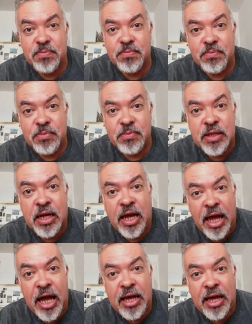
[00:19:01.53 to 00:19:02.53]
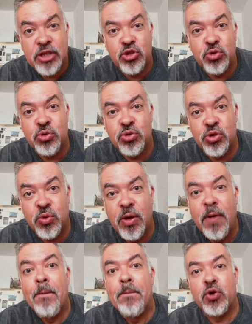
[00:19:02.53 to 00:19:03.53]
and I, I had to to
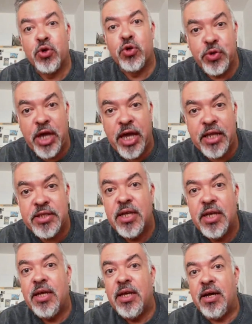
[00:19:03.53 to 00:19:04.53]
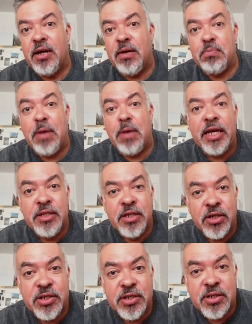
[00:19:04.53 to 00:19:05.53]
to create uh,
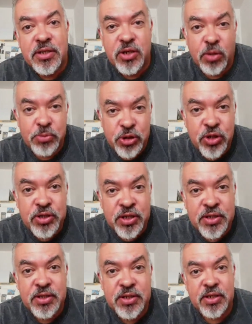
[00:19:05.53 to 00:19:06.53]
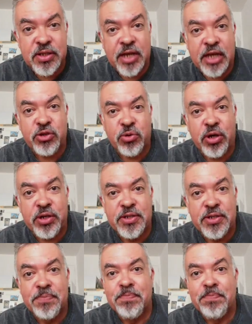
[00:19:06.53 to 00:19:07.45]
miners communities in these asteroids